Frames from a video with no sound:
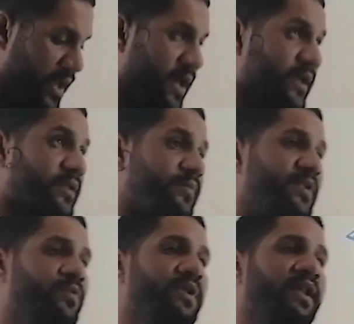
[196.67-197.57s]
And
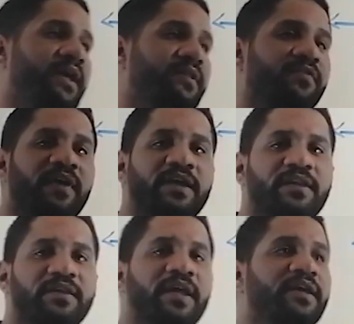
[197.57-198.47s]
between negative
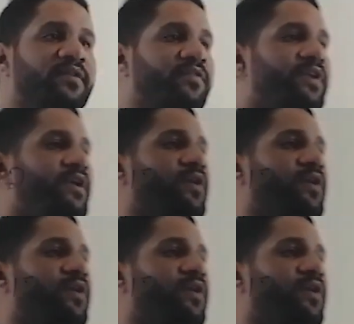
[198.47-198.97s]
8 and negative 3,